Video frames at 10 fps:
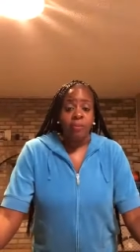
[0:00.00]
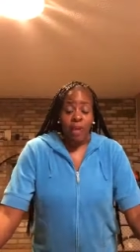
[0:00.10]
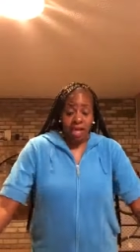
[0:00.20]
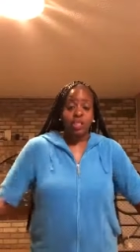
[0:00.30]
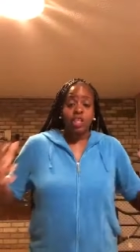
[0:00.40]

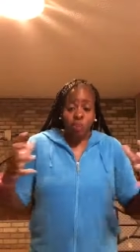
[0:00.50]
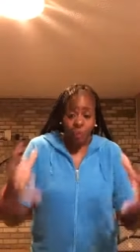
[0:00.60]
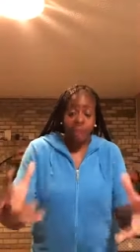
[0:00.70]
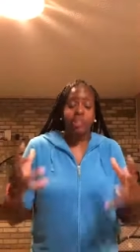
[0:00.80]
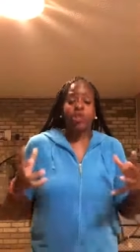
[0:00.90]
because a
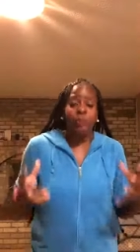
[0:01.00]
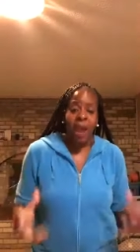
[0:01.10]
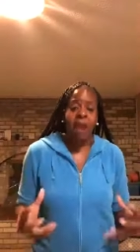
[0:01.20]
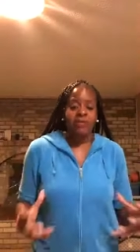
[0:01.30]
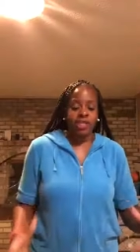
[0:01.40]
spiritual
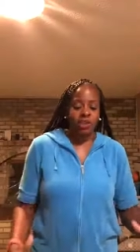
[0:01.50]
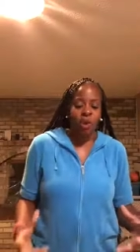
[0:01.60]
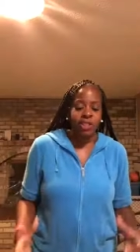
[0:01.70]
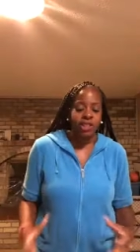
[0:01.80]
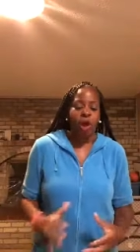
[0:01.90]
parent is
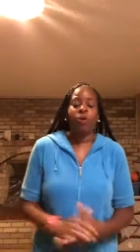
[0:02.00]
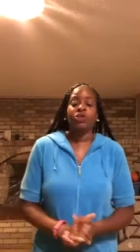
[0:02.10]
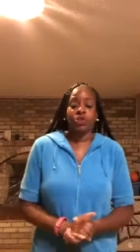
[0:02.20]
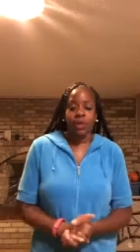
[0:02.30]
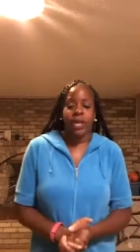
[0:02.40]
going to
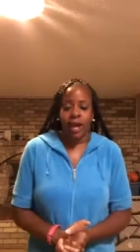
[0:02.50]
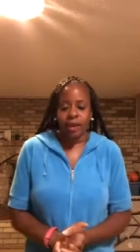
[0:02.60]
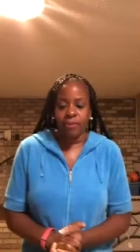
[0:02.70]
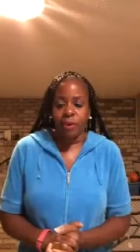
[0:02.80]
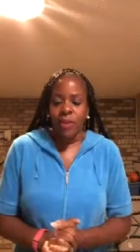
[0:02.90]
hold you
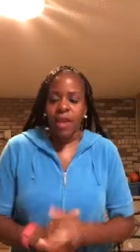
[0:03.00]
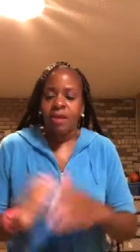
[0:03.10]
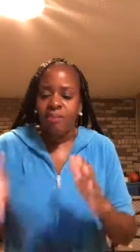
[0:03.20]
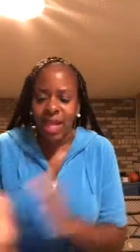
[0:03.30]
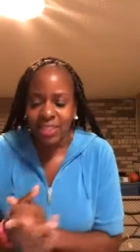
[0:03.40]
accountable.
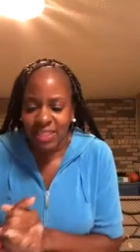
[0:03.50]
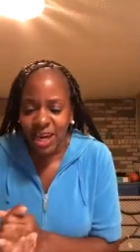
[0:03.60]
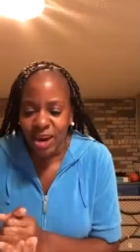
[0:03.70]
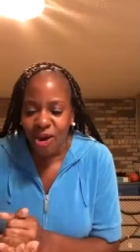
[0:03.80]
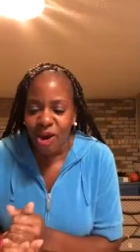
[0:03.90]
Bless
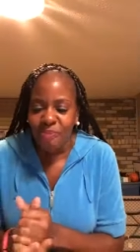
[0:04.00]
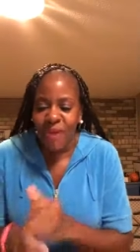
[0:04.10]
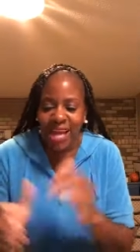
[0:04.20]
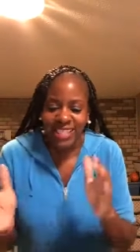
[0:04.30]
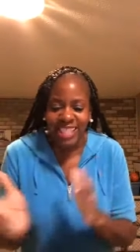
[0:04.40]
the Lord,
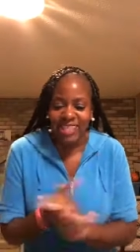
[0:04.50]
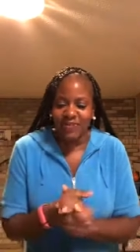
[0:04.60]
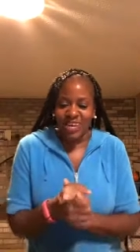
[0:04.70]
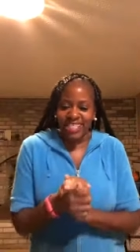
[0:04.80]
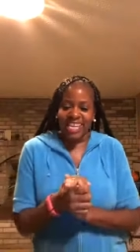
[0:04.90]
Pastor
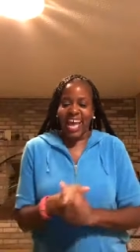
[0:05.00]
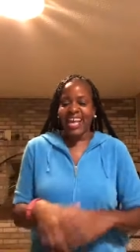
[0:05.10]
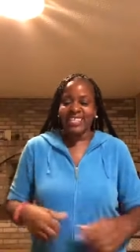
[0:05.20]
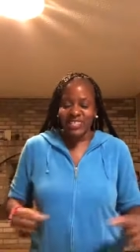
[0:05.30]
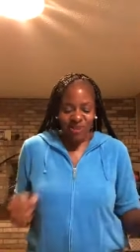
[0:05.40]
Teresa. How
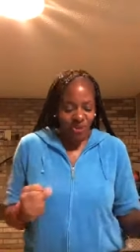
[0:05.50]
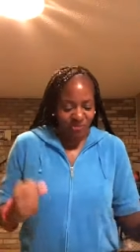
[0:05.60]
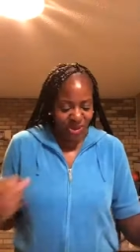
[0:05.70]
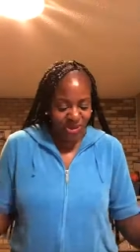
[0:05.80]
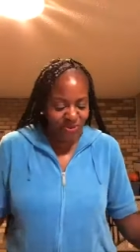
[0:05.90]
you
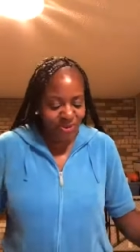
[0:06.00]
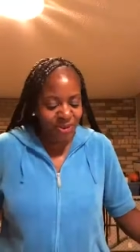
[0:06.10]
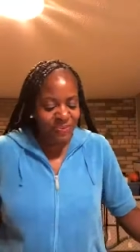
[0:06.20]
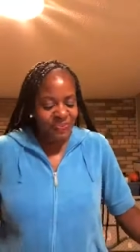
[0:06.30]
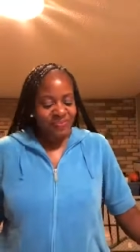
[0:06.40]
doing,
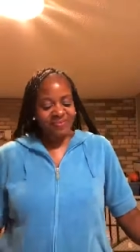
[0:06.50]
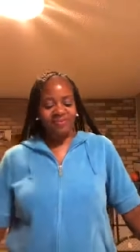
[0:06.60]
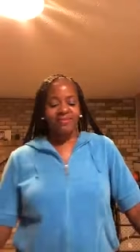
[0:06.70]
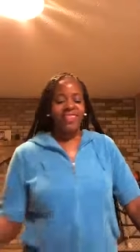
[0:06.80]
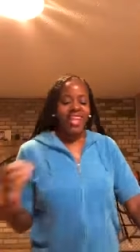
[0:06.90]
beautiful?
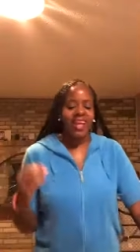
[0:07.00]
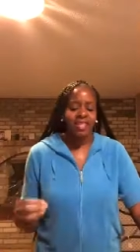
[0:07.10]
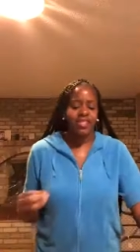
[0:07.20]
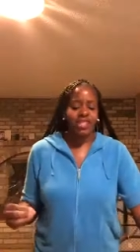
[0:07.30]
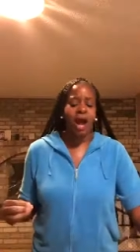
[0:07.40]

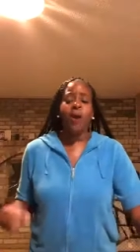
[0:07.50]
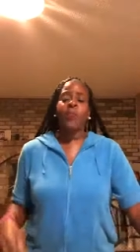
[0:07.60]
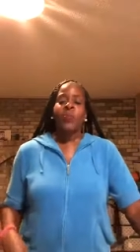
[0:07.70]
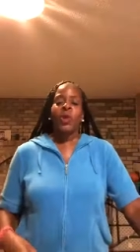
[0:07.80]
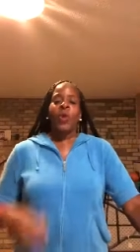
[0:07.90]
And so
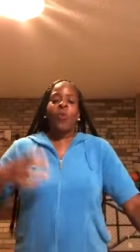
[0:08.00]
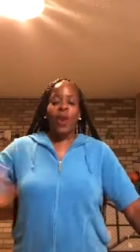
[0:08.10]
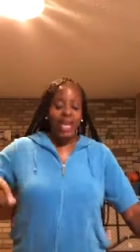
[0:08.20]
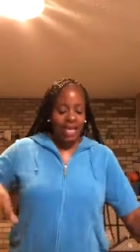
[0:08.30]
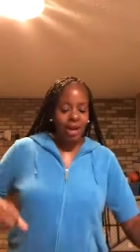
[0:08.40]

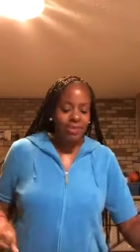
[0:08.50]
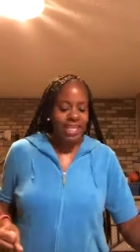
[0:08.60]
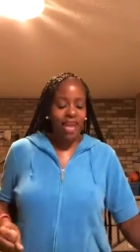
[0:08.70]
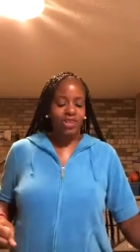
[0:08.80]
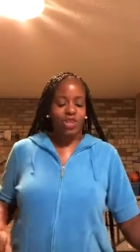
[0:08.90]
when it comes
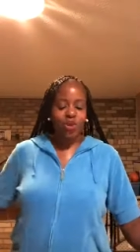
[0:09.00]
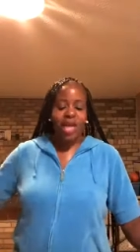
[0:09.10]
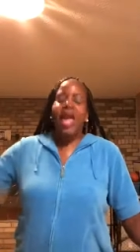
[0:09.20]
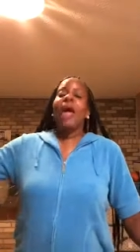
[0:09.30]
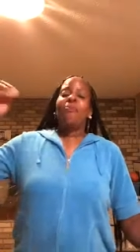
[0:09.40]
down to
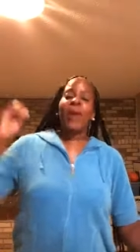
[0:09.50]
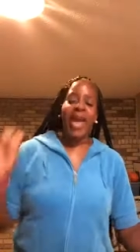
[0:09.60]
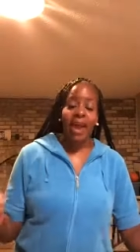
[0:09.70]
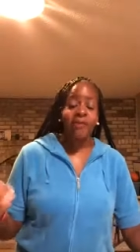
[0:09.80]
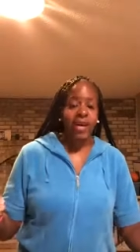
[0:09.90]
it.
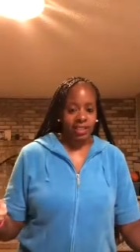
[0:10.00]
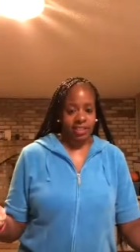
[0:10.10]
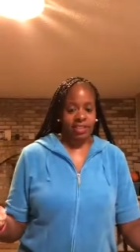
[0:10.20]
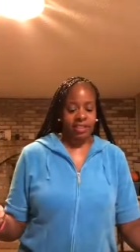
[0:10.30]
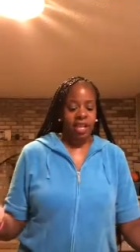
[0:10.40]

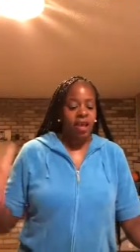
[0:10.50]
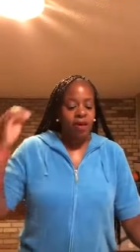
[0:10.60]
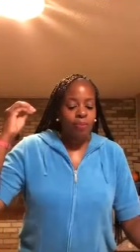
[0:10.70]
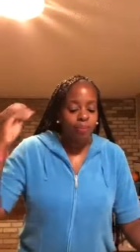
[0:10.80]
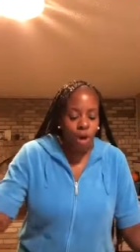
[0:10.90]
Parents
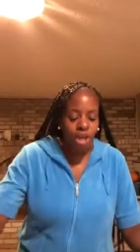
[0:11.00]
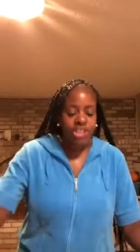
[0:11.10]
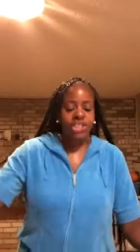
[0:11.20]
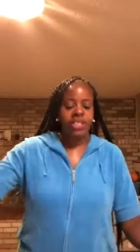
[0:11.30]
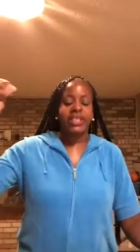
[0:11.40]

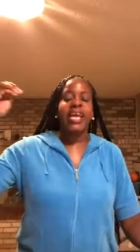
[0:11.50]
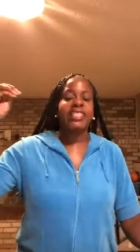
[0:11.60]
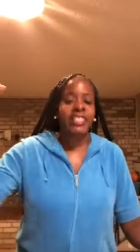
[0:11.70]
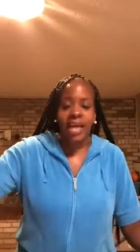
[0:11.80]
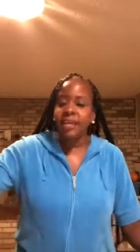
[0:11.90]
push their
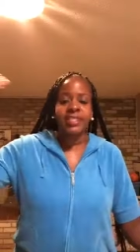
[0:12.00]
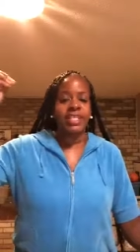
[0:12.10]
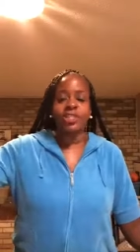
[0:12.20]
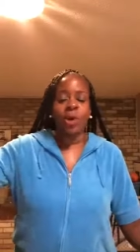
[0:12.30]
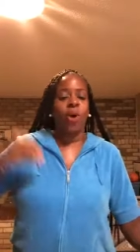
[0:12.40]
sons
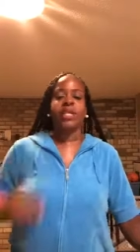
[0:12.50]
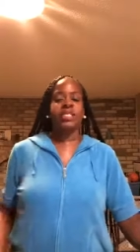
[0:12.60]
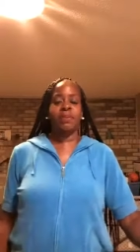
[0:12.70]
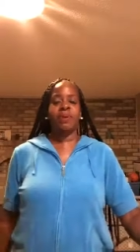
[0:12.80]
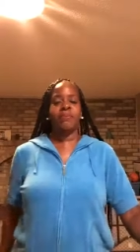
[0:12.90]
and daughters
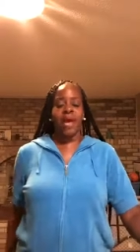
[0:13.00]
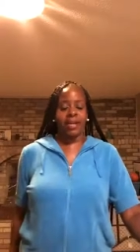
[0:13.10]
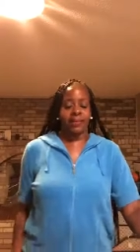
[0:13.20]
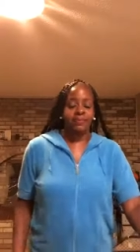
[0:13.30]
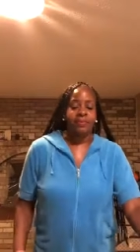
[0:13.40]
to be
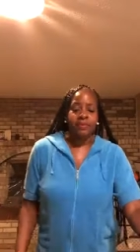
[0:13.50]
better.